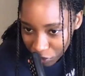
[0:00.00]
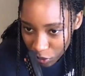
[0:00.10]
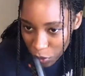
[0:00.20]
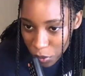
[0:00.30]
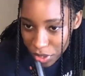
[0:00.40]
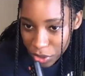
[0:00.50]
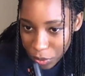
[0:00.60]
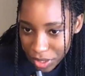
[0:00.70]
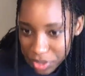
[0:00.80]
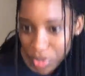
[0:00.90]
Who is
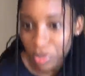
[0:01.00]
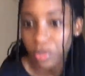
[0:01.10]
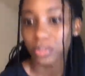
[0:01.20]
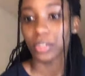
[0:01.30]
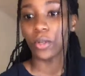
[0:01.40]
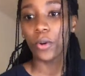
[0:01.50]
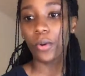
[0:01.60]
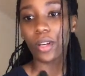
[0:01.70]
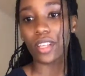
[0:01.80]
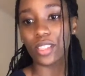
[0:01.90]
going to
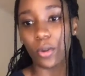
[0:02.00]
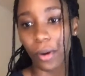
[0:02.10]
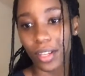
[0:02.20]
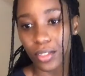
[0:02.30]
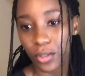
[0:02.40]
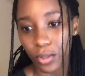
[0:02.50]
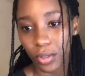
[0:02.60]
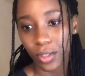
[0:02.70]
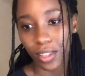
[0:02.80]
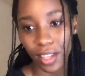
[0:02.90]

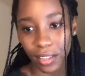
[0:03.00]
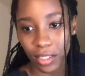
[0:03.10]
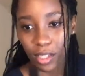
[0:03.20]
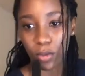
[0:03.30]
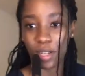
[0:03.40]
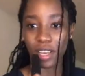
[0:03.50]
get this one?